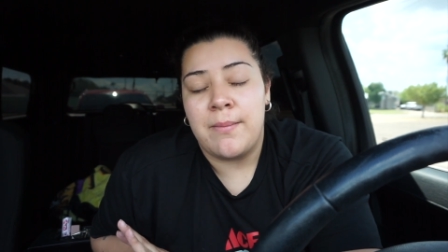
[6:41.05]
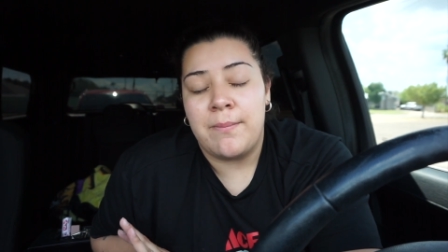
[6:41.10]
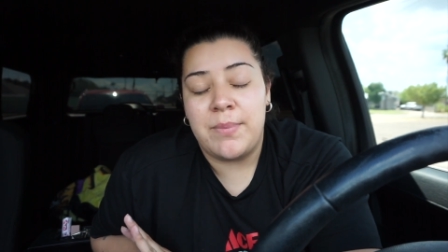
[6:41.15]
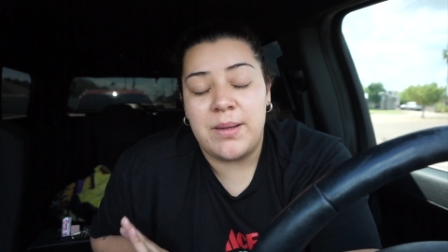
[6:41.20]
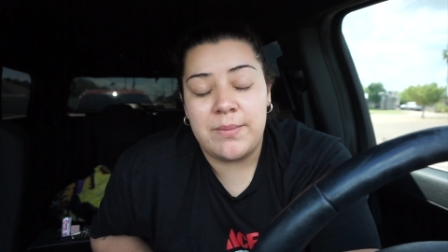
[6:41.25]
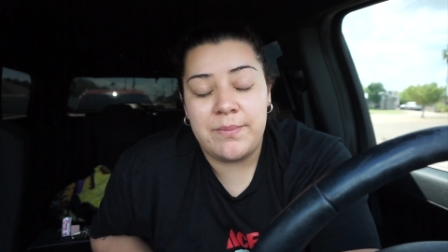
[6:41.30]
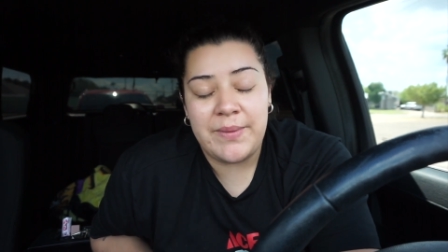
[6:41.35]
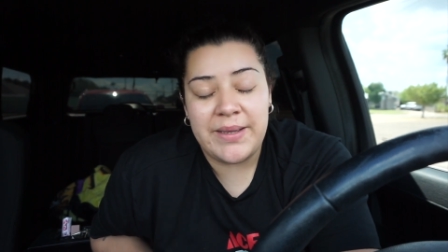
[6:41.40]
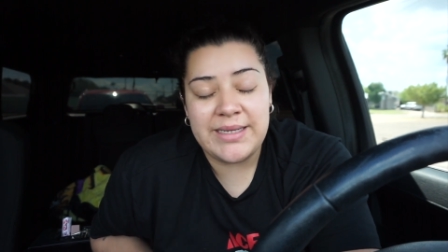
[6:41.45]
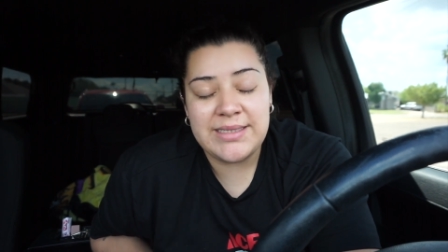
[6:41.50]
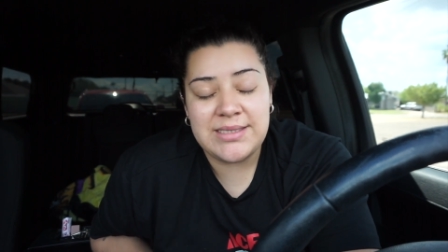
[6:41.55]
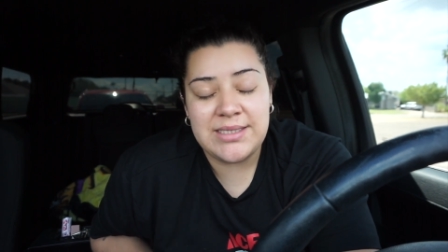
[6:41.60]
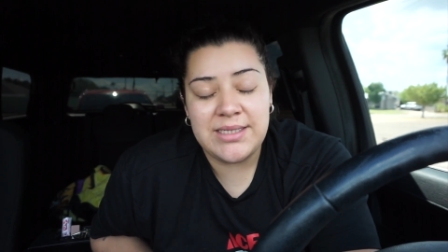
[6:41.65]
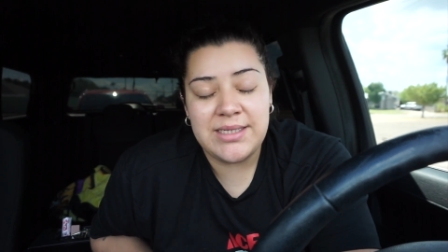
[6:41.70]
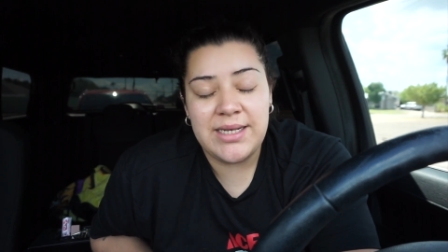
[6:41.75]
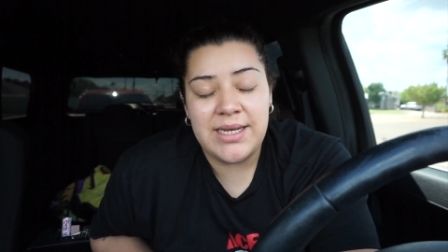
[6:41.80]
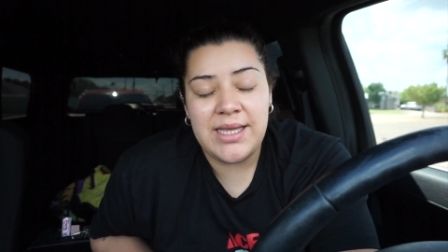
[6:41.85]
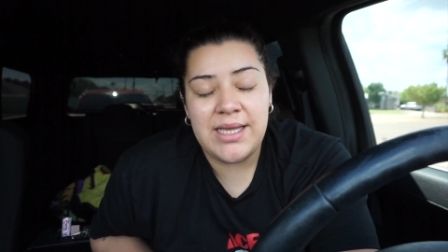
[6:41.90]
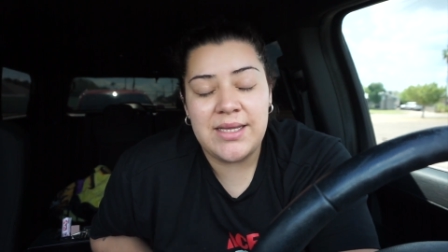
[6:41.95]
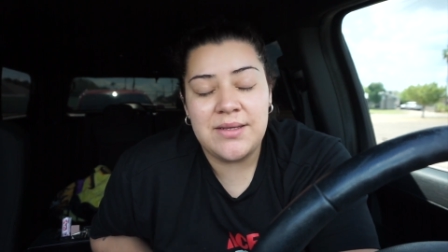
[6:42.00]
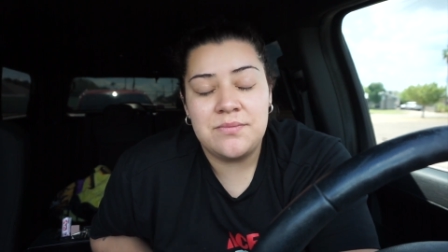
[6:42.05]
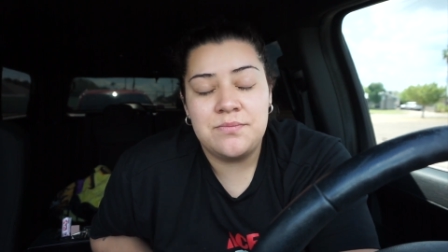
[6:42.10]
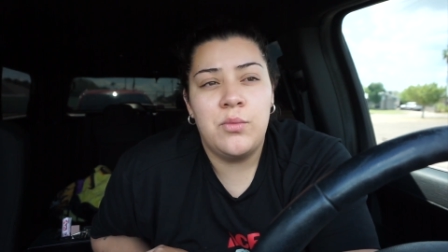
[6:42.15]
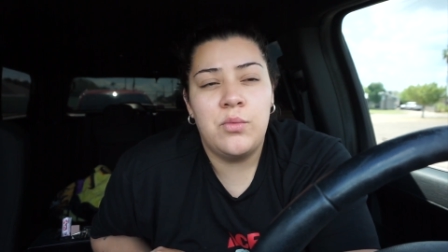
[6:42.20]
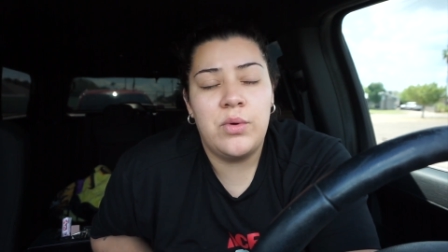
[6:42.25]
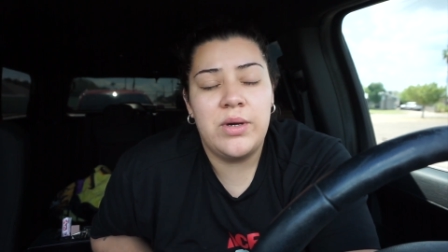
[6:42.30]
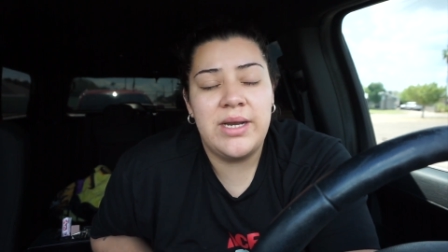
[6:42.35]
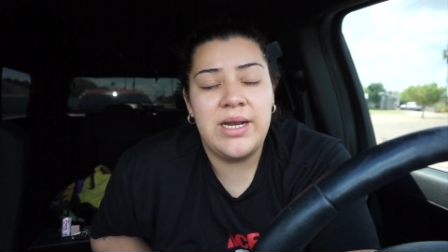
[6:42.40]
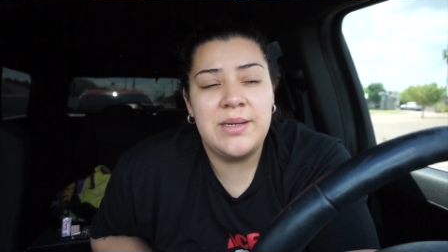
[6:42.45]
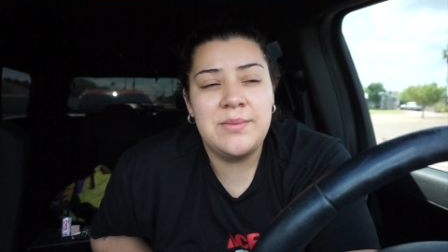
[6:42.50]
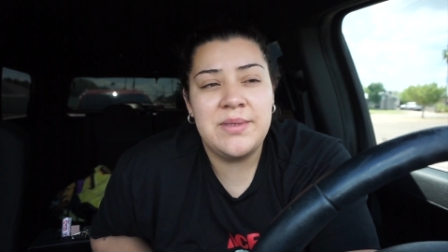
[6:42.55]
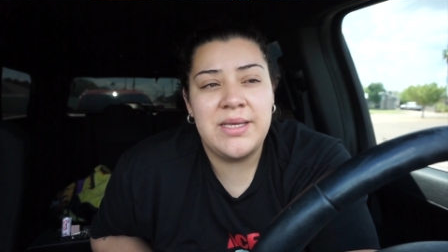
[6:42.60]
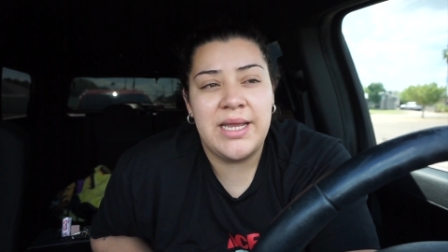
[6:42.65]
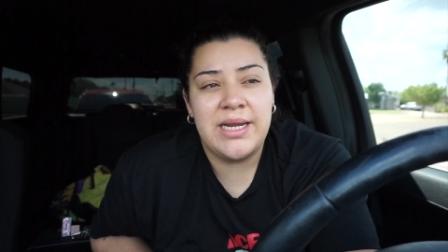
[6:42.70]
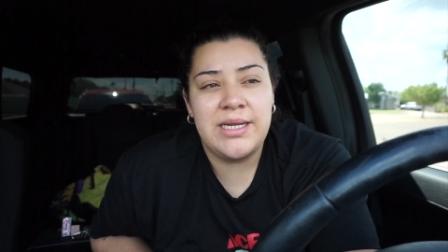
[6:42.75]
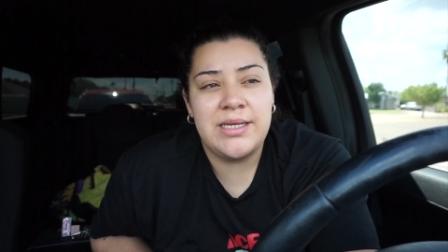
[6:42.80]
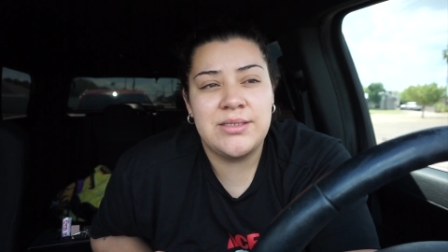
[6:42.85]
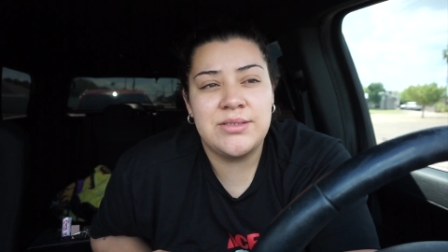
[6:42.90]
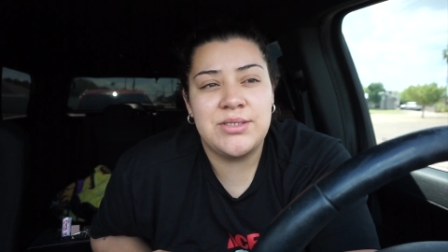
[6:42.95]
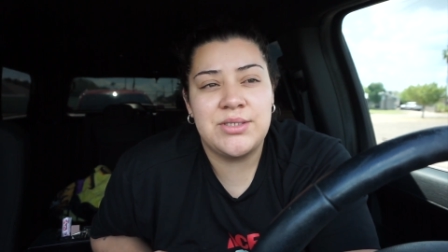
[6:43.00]
But basically, what I'm
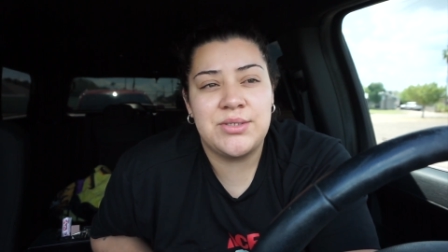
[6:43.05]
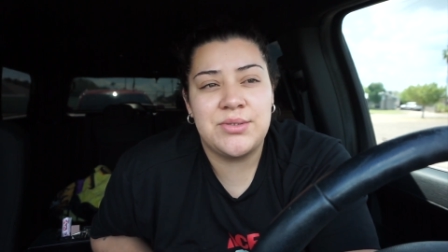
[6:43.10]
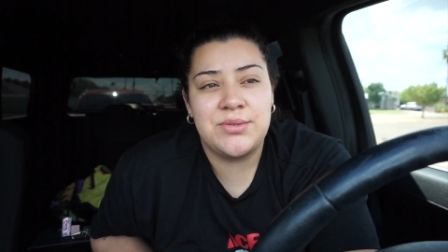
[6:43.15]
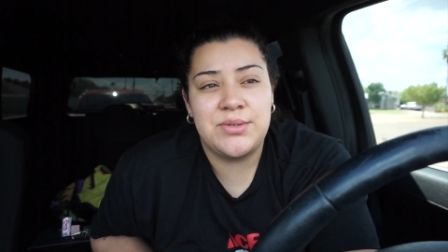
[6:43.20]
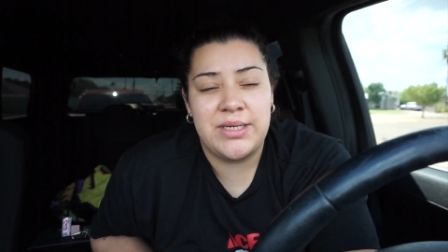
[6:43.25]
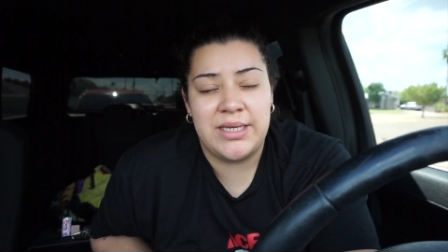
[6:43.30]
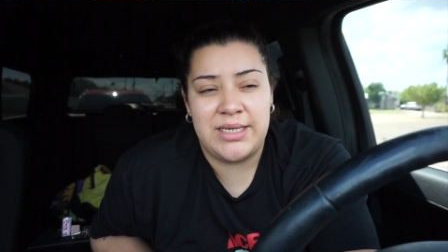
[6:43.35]
getting to